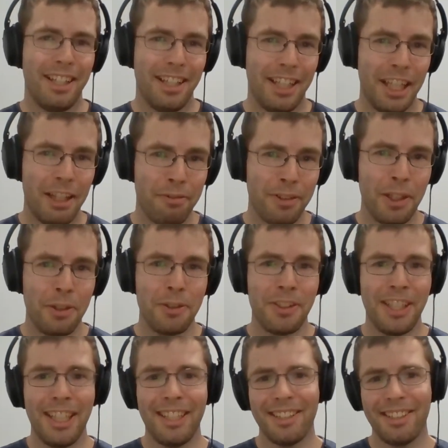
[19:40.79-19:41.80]
If
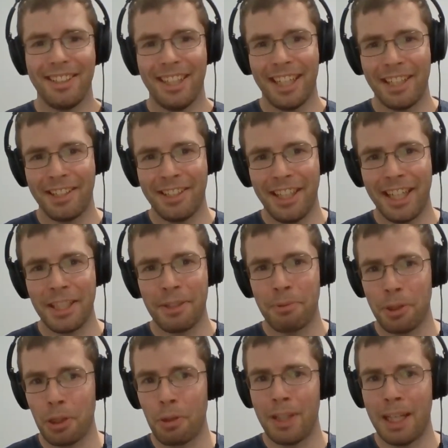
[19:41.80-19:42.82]
LOWZ and DS
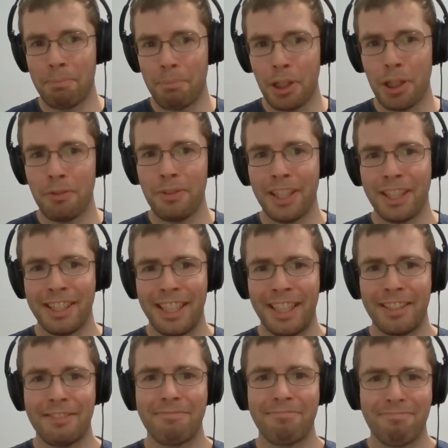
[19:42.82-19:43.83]
would overlap
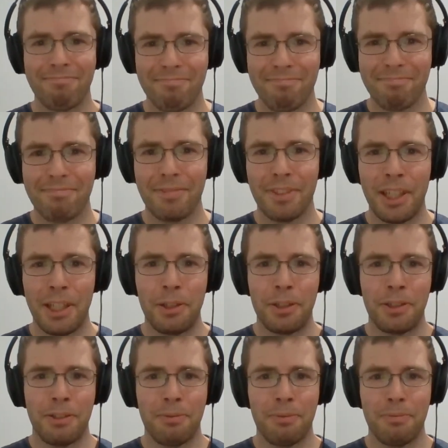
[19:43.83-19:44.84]
perfectly,
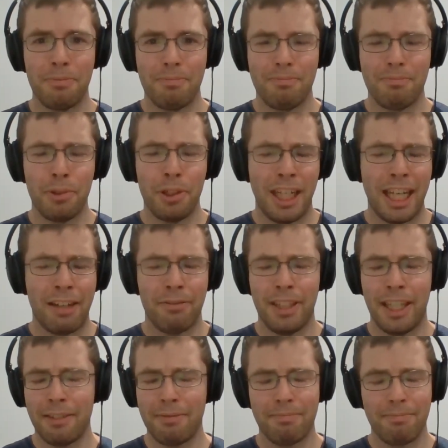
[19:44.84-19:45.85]
those would have
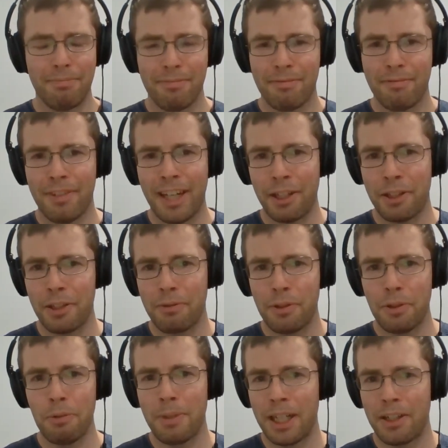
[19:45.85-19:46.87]
like factor of
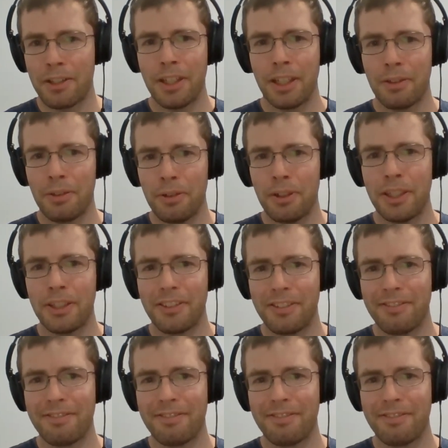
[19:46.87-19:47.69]
2 better signal noise.